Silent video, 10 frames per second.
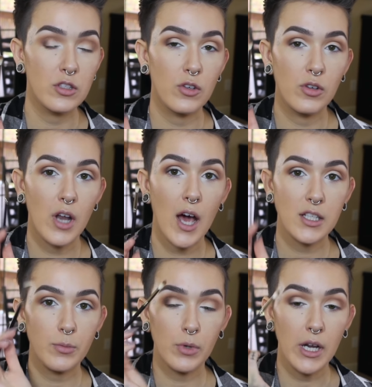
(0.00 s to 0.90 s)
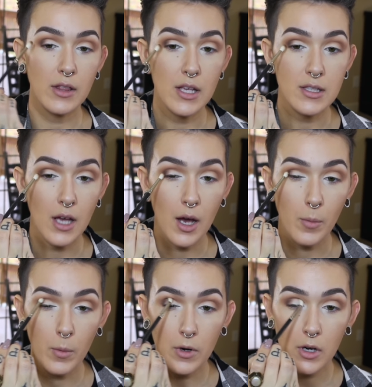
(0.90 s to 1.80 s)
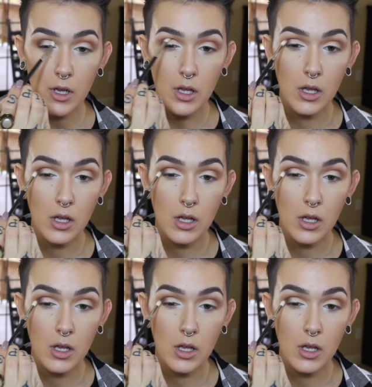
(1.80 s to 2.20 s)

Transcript: Do not bring this upward.